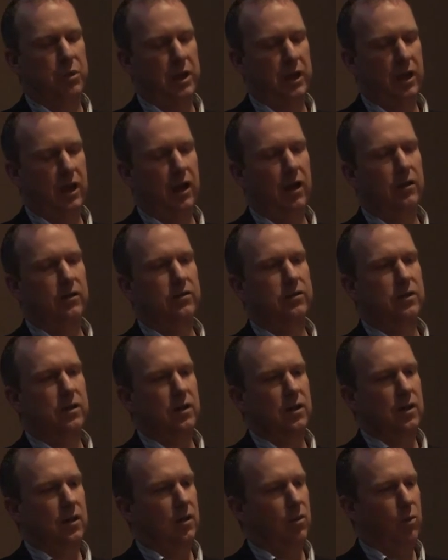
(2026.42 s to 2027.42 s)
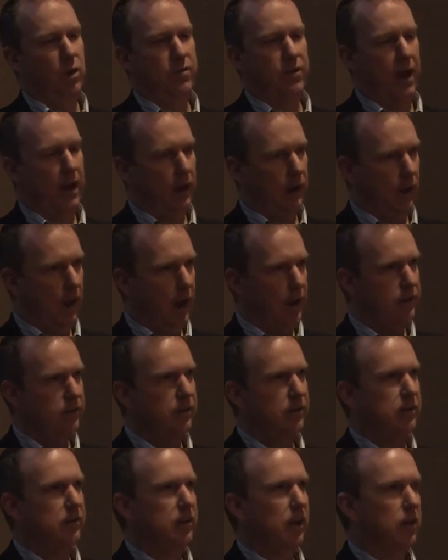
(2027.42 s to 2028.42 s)
because we've had a lot of
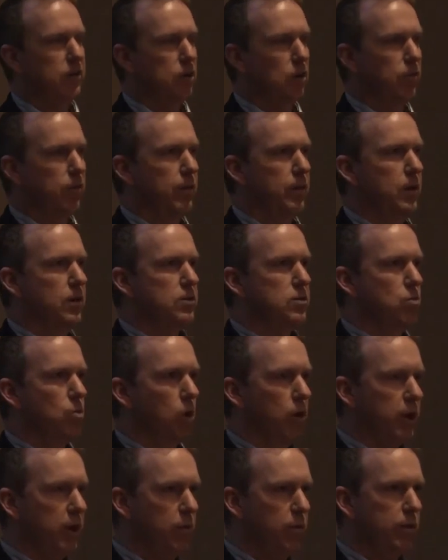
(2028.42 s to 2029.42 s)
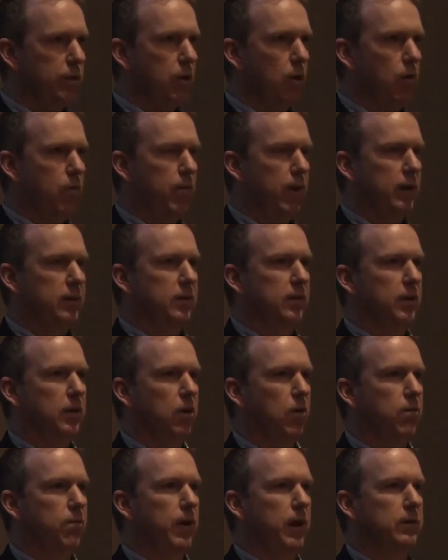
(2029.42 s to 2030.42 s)
success over the years working with Kofax and
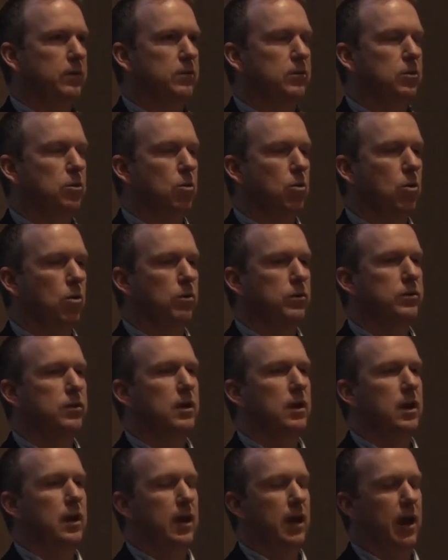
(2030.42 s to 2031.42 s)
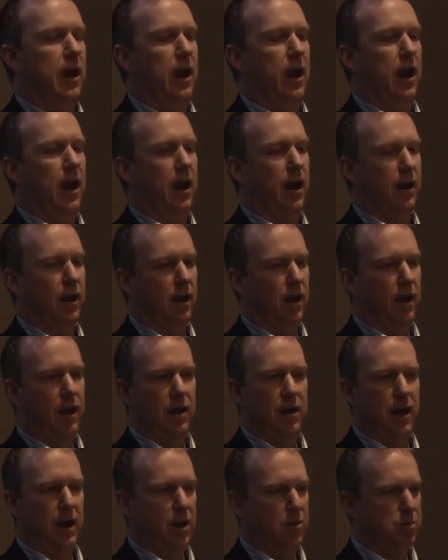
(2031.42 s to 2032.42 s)
the Kofax tools and, uh,
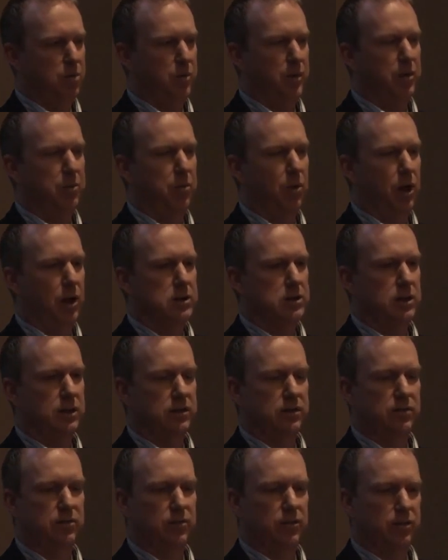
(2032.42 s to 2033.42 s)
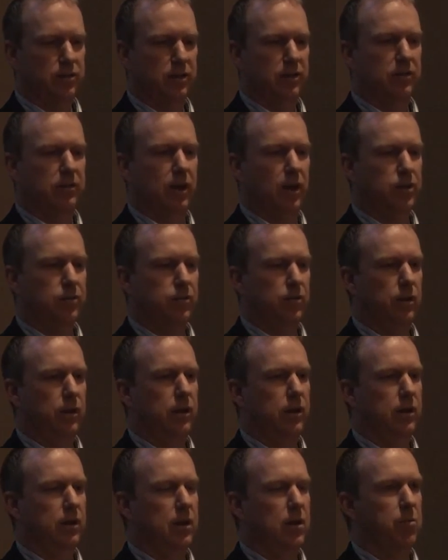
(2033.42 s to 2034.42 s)
and, and, implementing projects
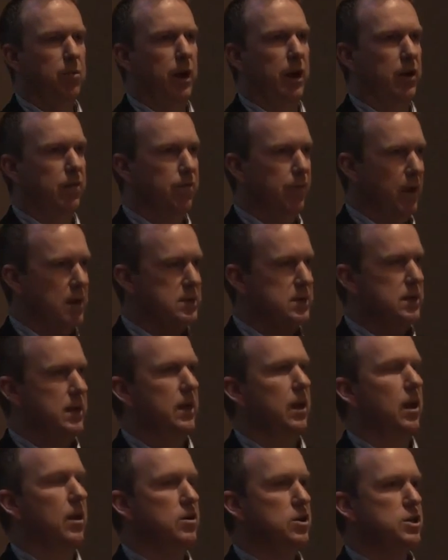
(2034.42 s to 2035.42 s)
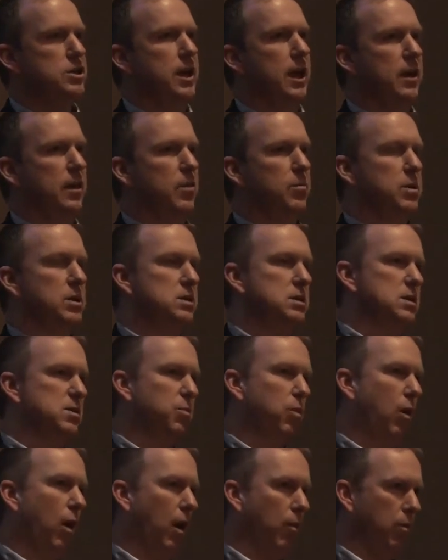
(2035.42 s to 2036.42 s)
successfully by investing in understanding the business
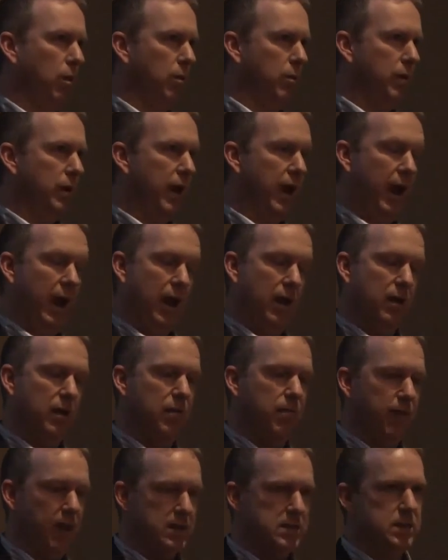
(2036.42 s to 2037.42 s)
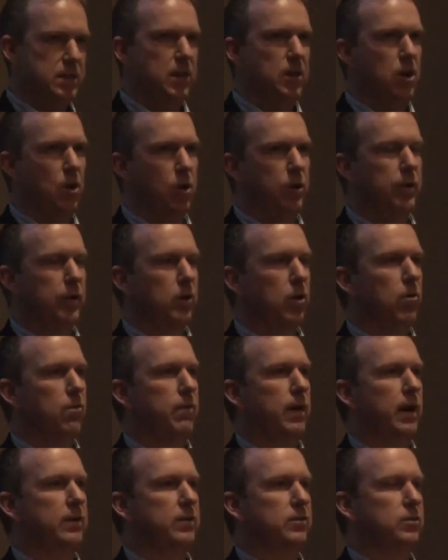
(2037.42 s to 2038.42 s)
problem and investing in knowing the
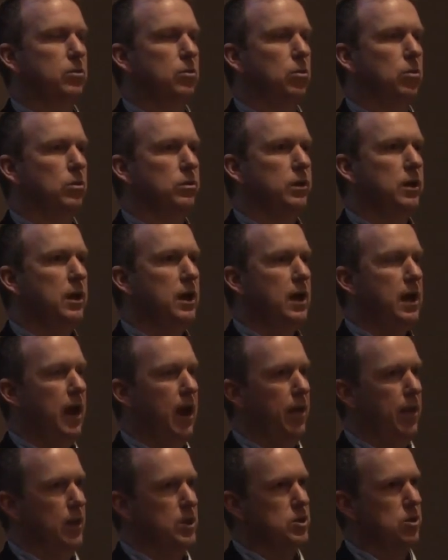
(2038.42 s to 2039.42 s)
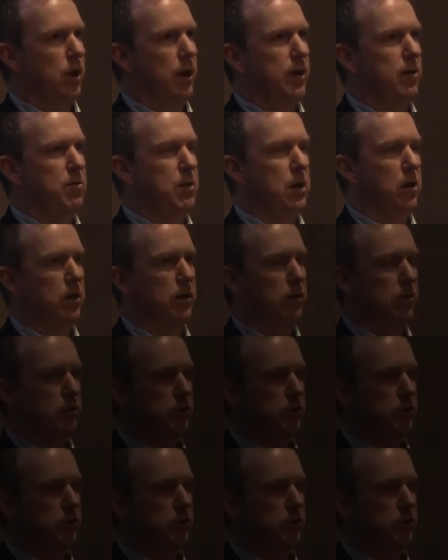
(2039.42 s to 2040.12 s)
Kofax tools and then trying to marry